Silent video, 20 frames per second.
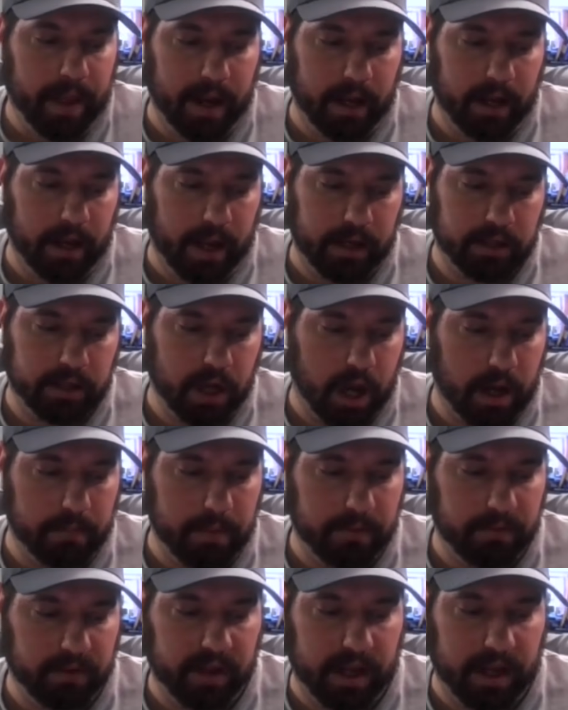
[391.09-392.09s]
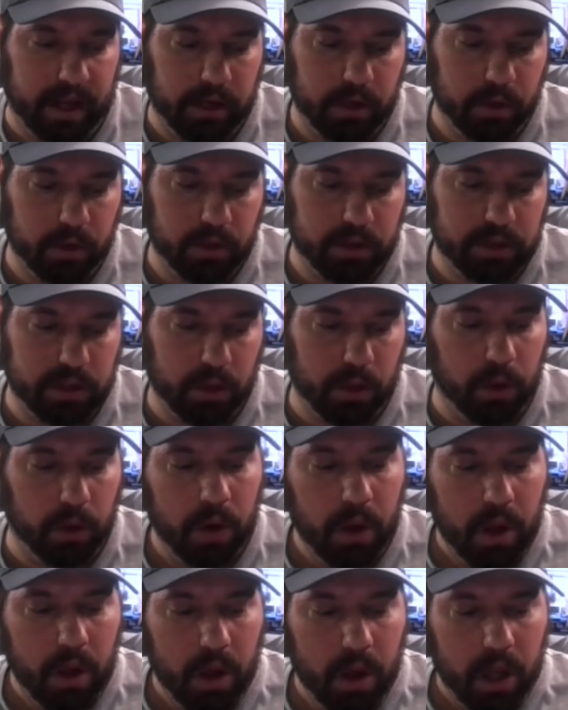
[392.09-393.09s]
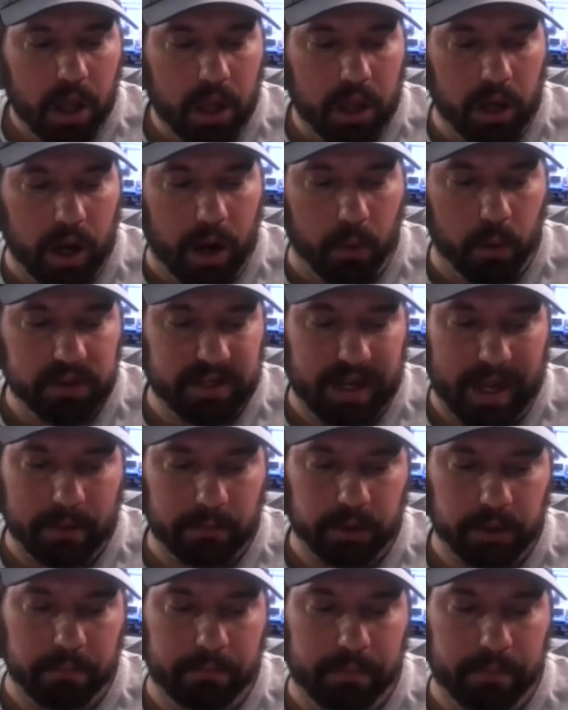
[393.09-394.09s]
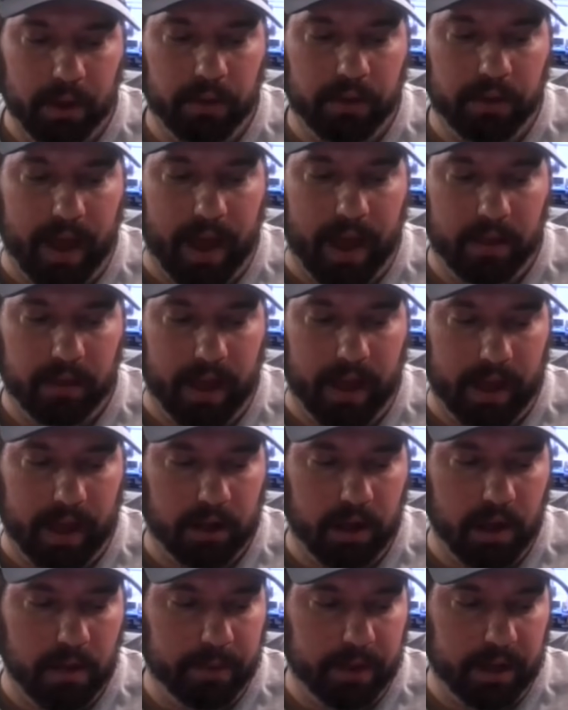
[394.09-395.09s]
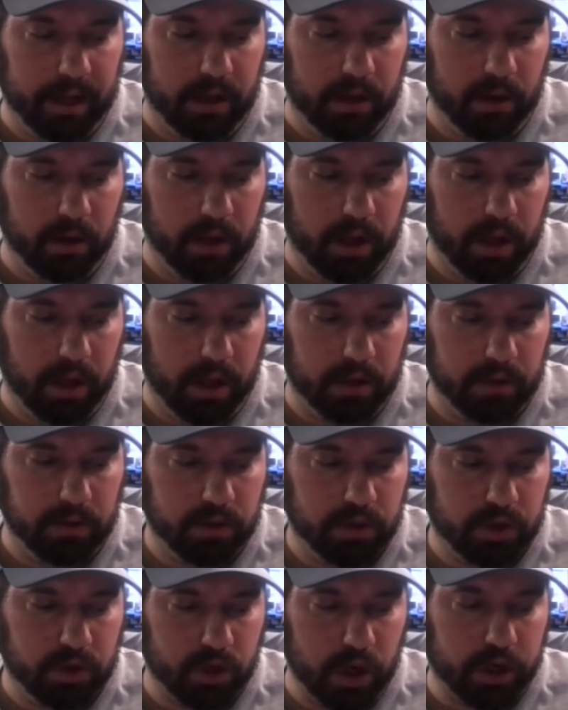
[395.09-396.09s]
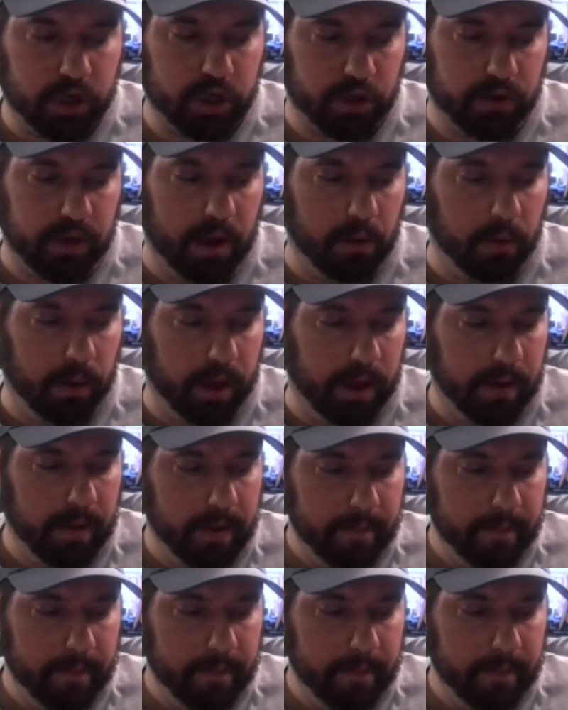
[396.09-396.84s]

And I taught them everything I knew. And so I wasn't able to build that company structured that way.